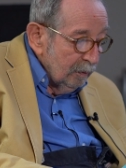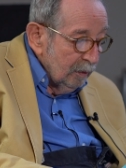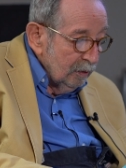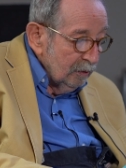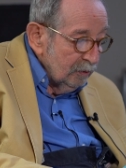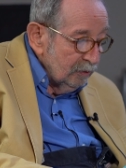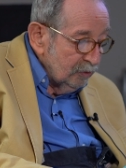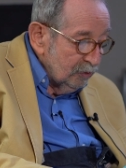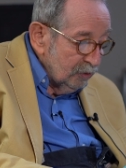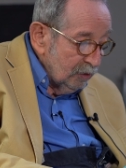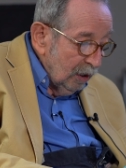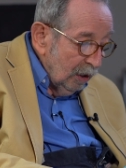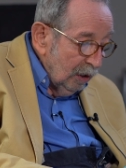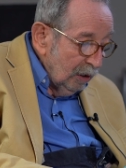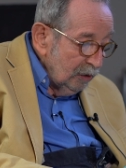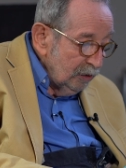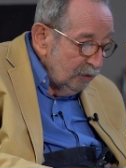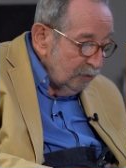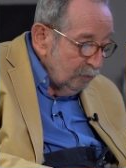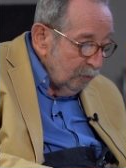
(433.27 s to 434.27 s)
The
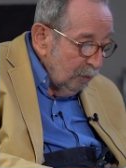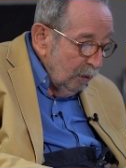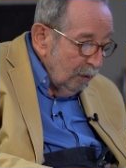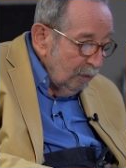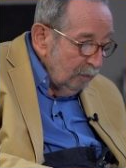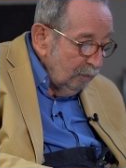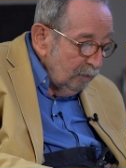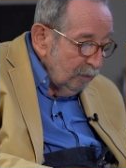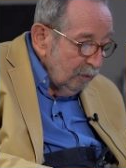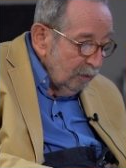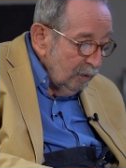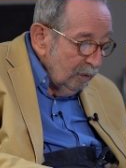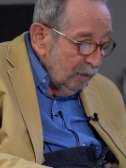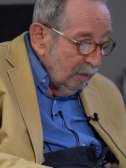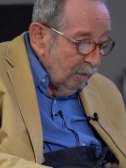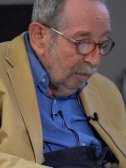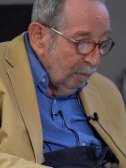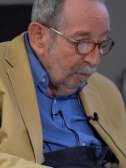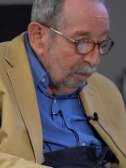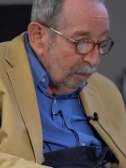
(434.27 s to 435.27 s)
sky is round,
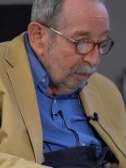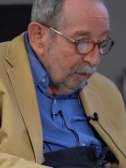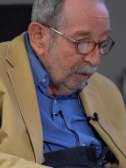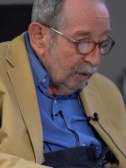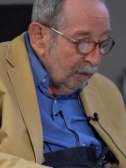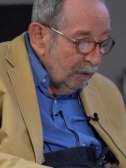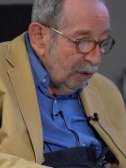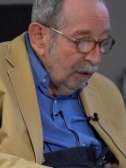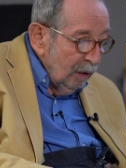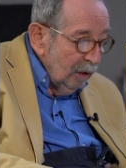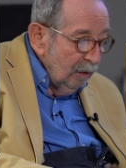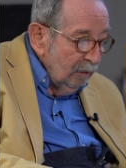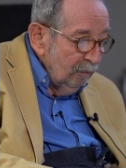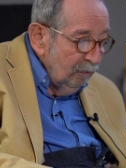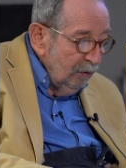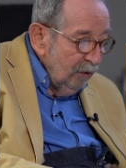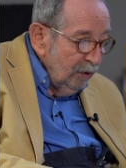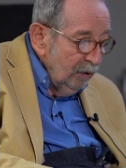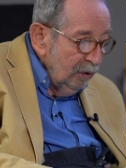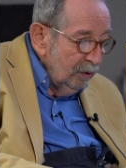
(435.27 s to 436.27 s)
and I have
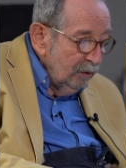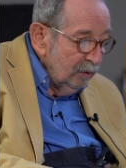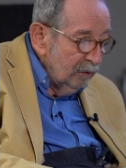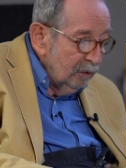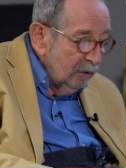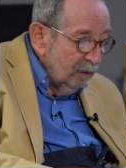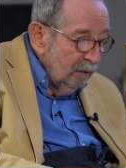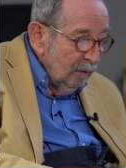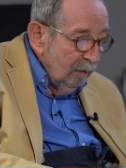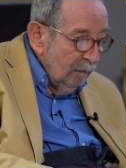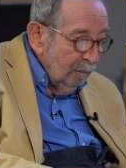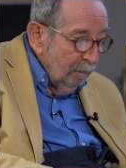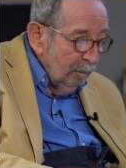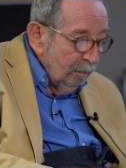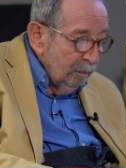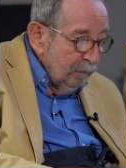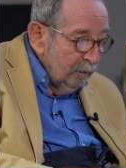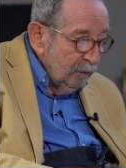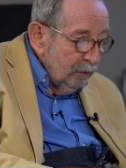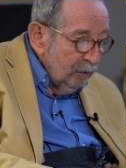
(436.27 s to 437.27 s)
heard
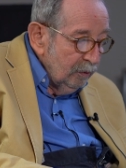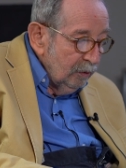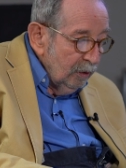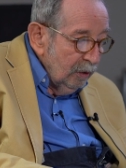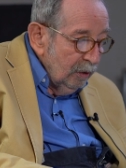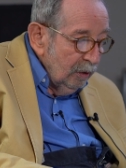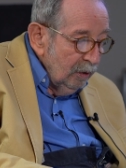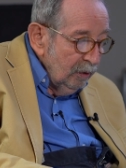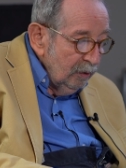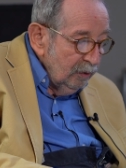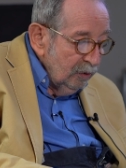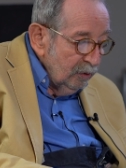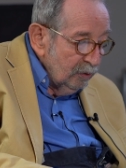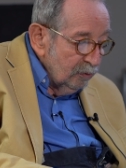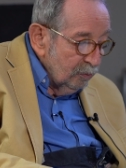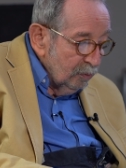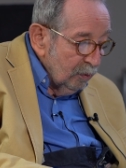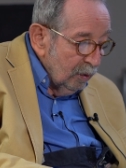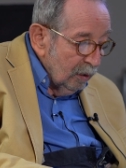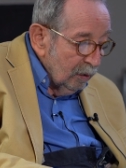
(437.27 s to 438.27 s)
that the earth
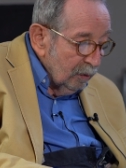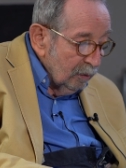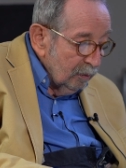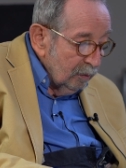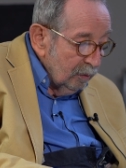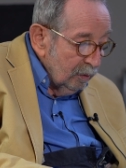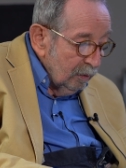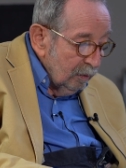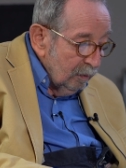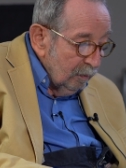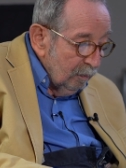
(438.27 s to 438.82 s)
is round,